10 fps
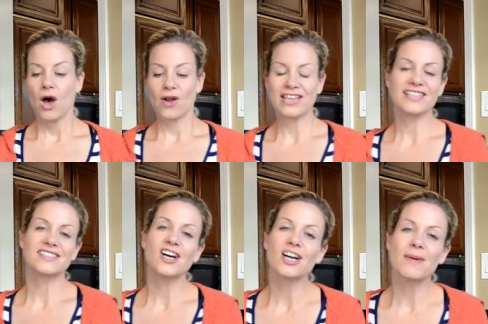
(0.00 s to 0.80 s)
Okay,
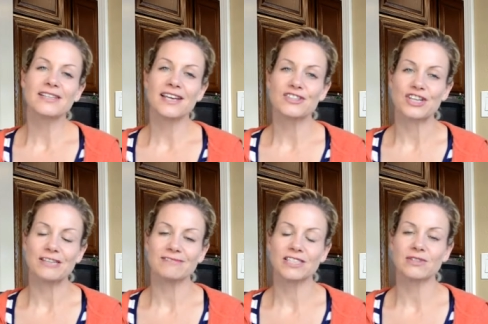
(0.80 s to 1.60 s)
let's talk about tension.
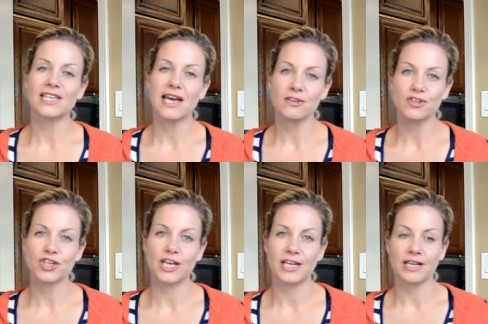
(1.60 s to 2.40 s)
So
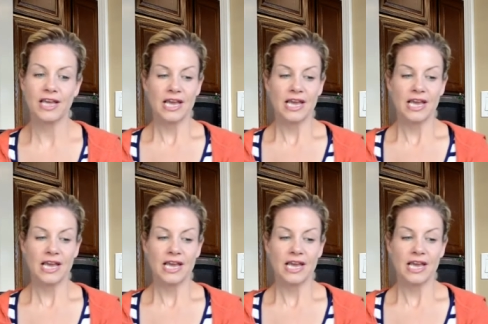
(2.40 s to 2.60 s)
tension